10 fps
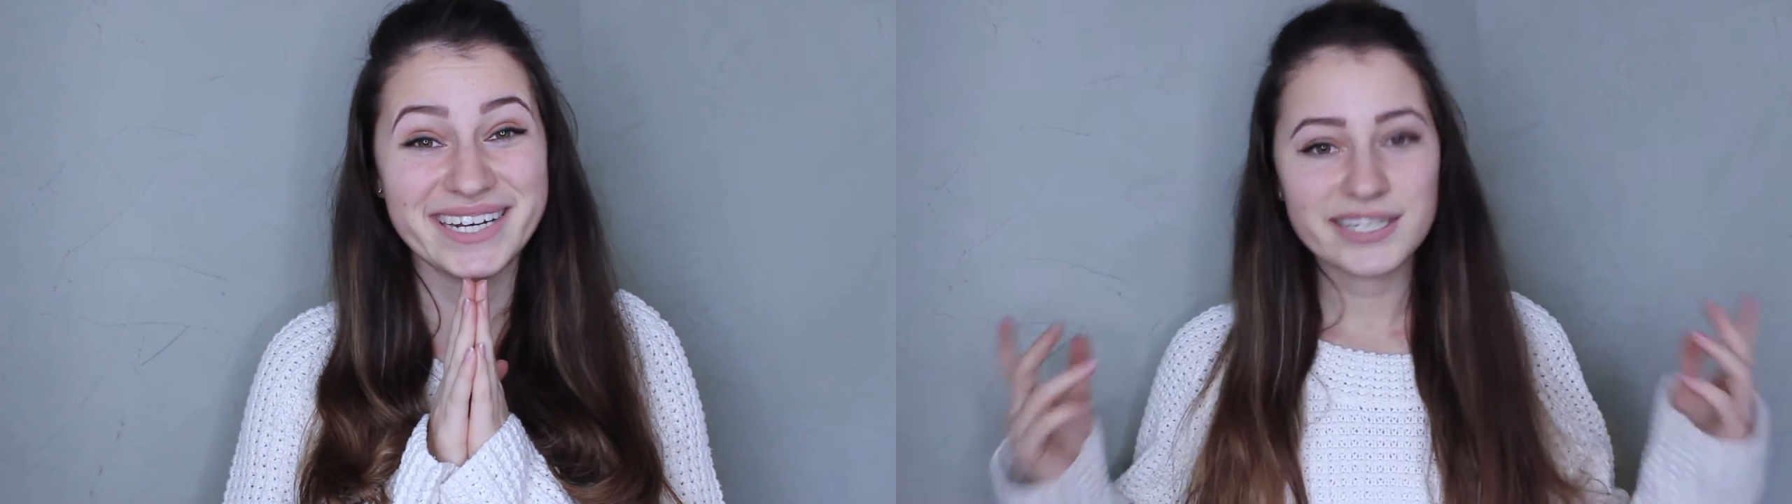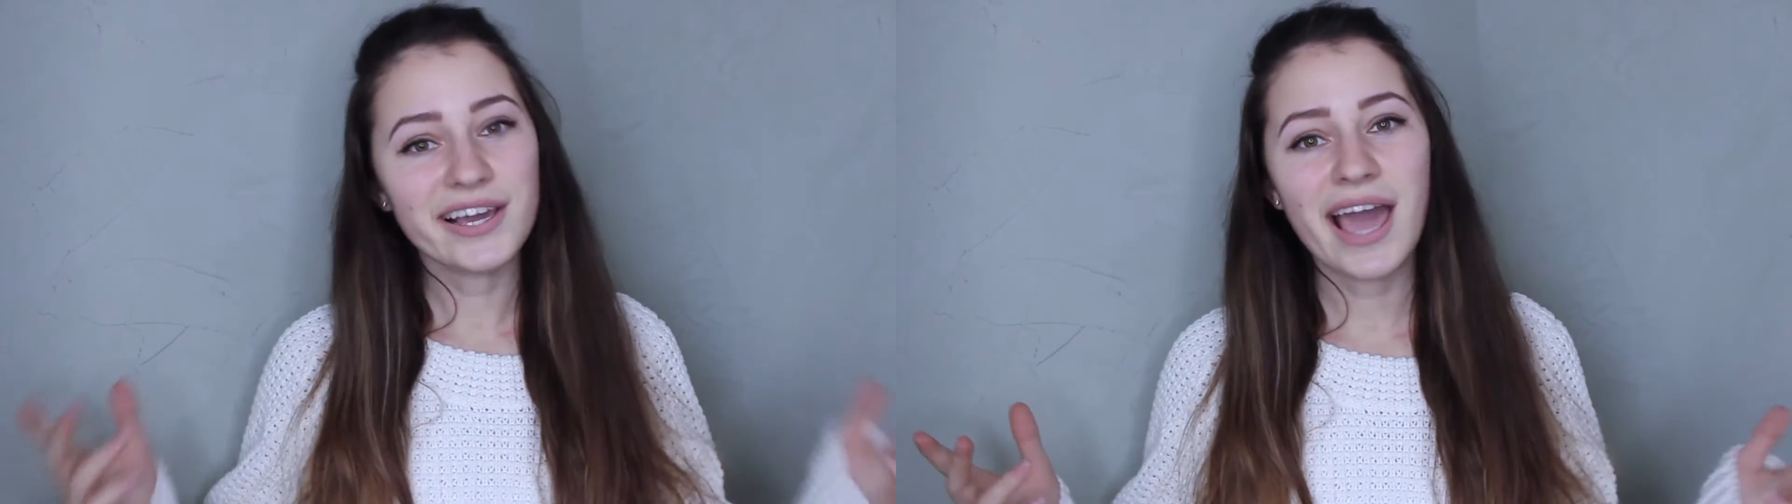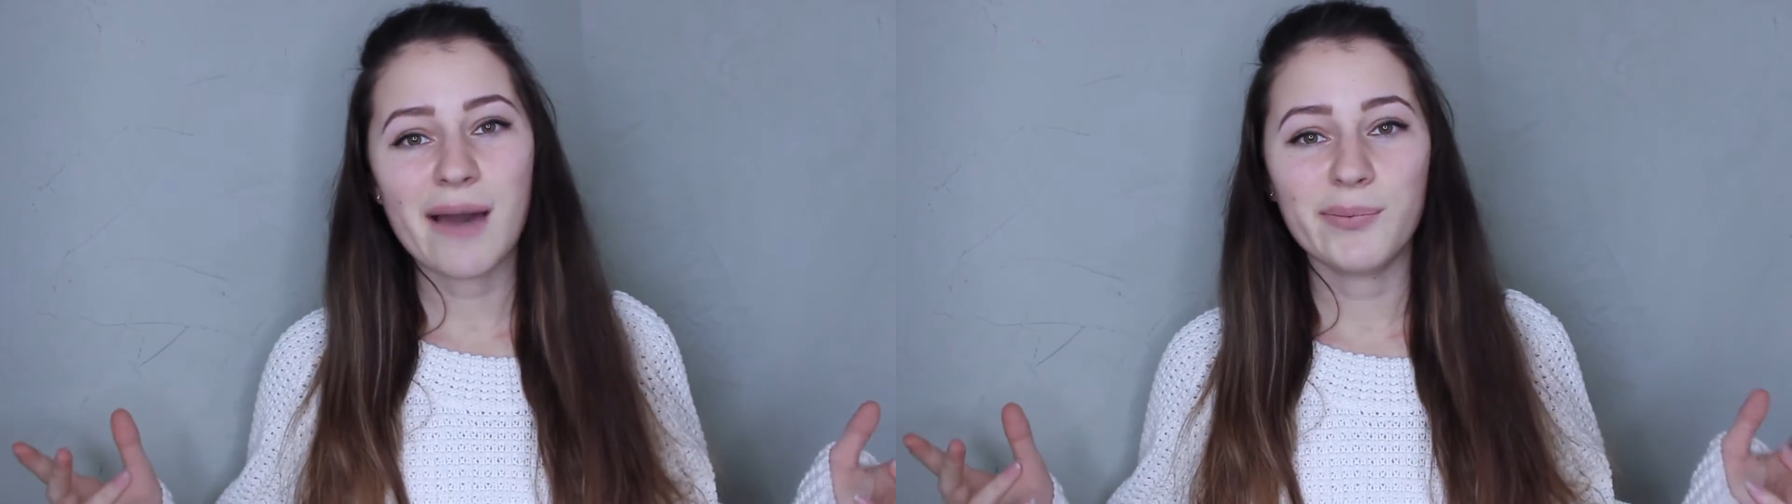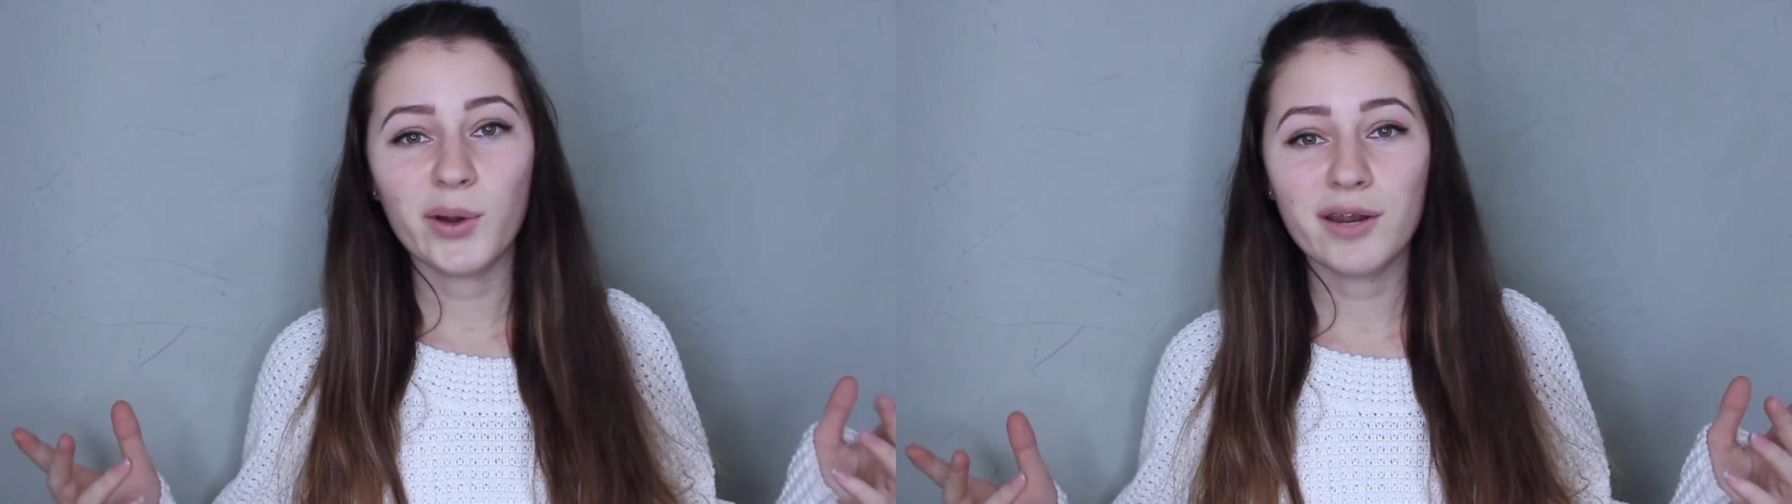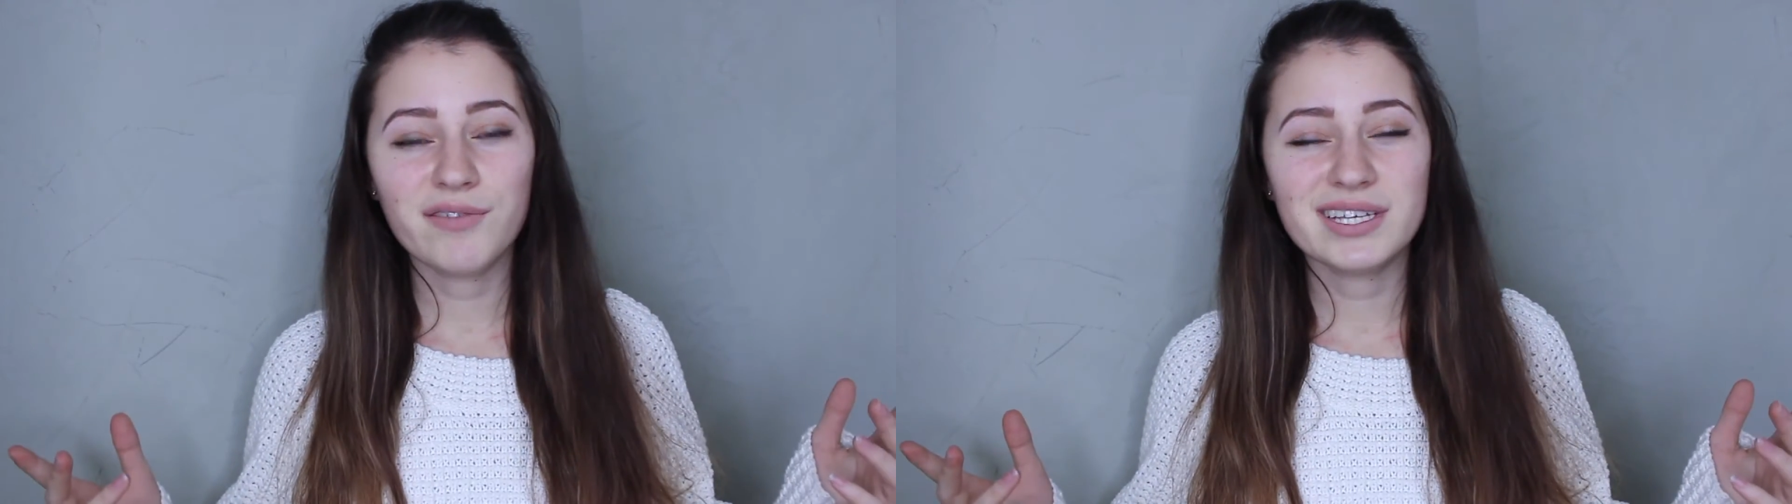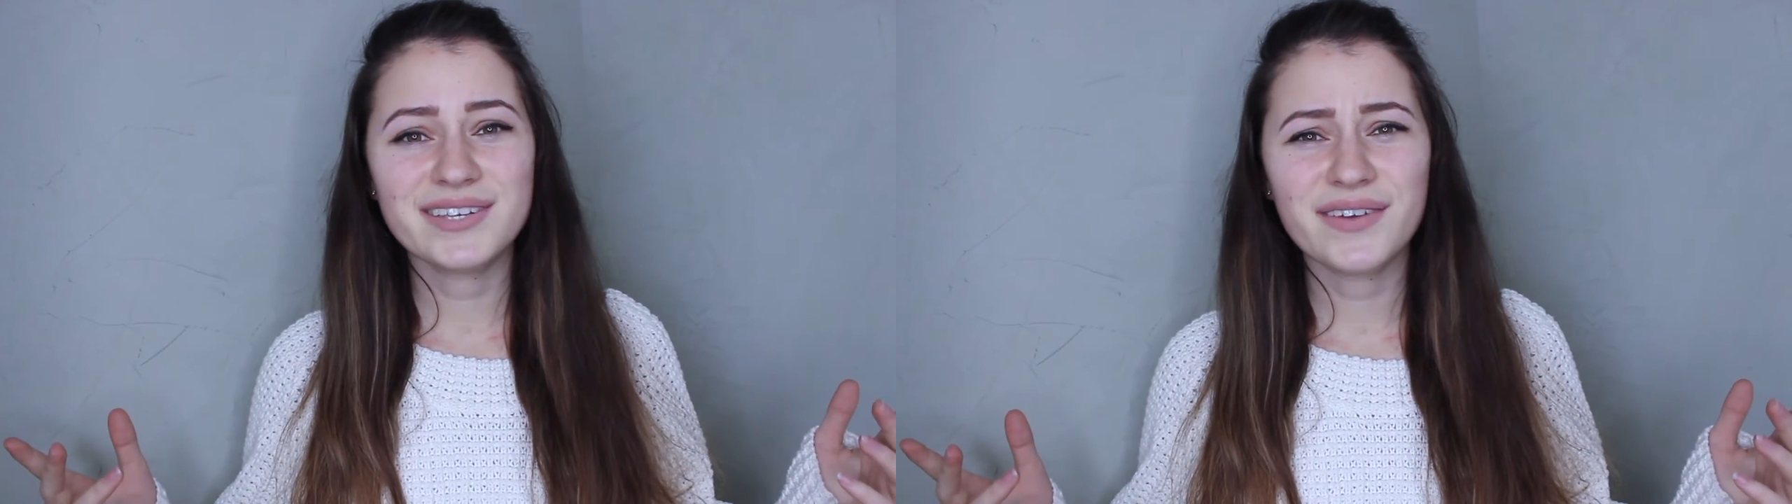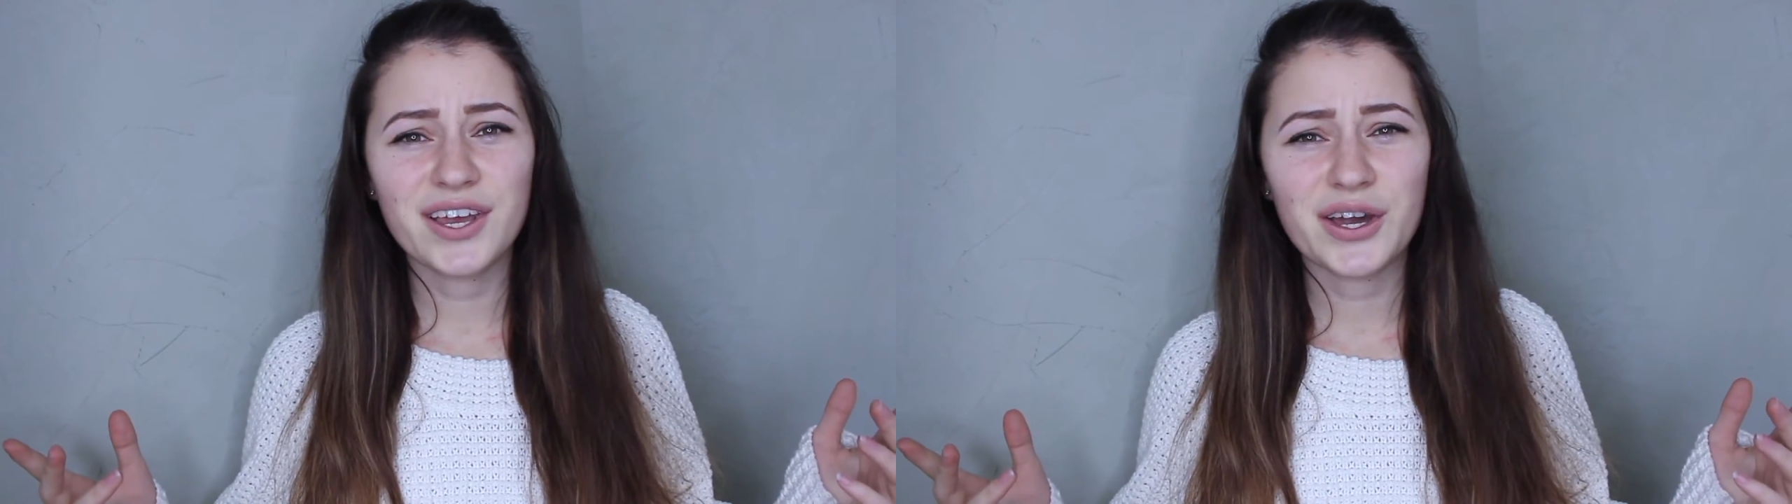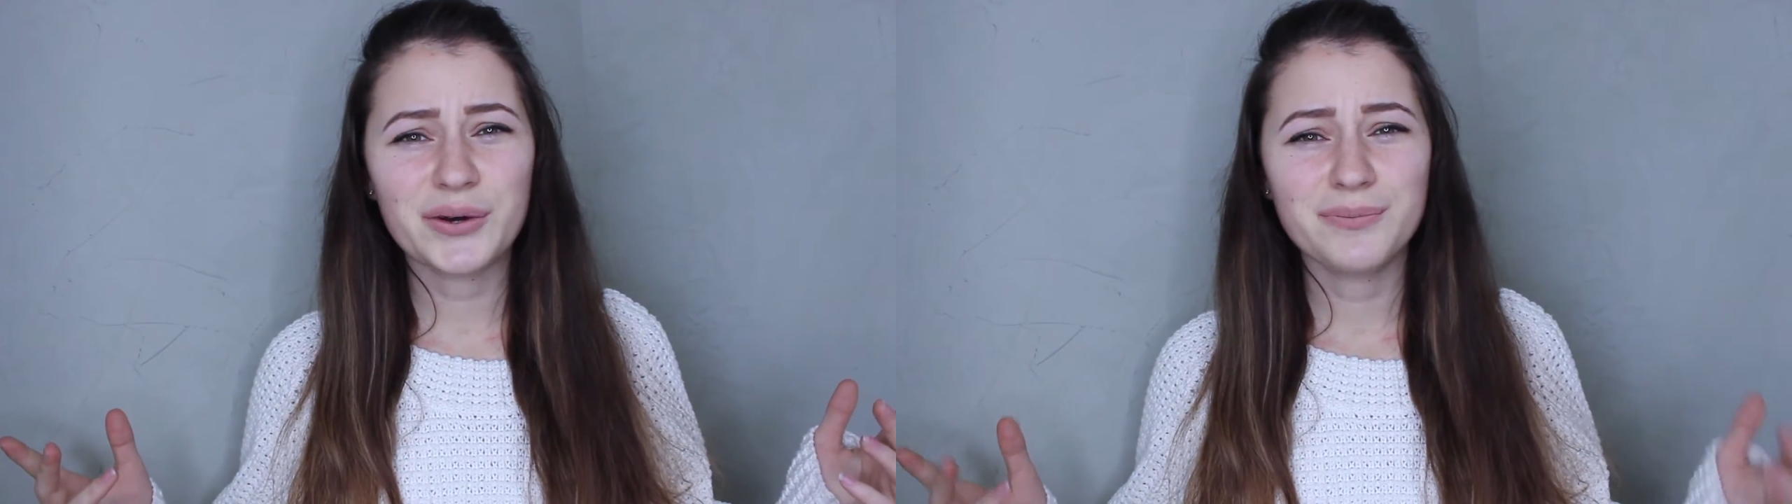So yeah, point of this
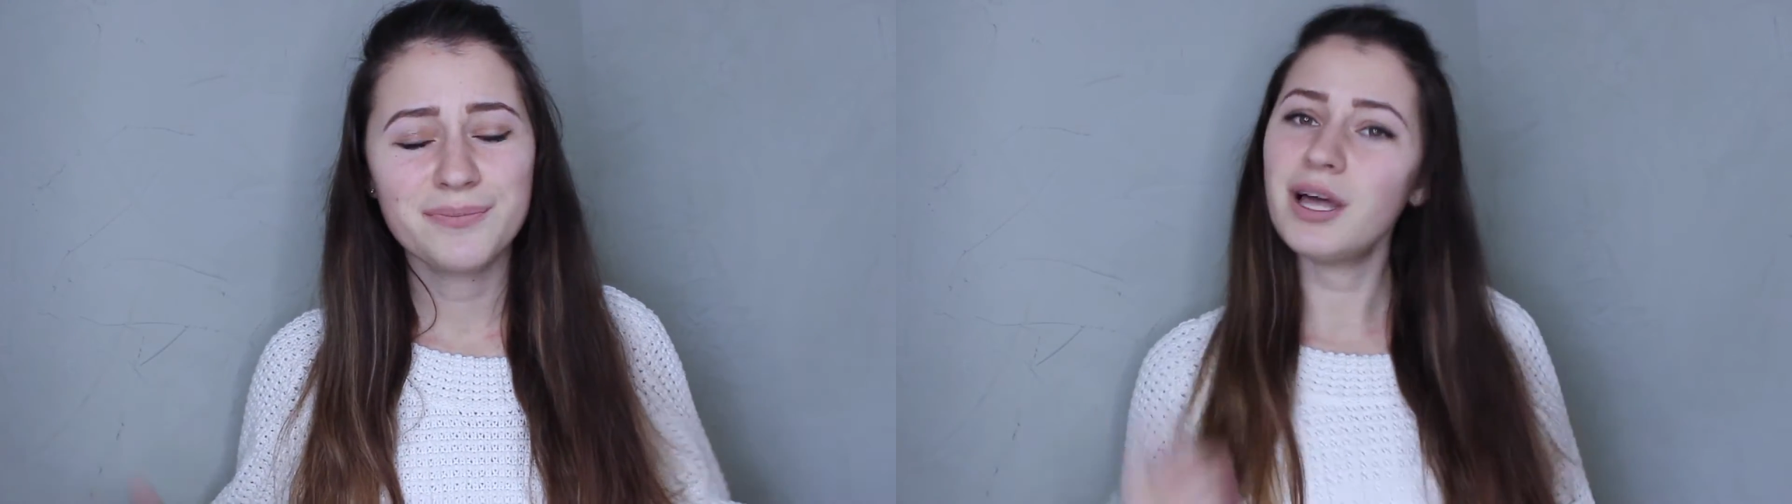video,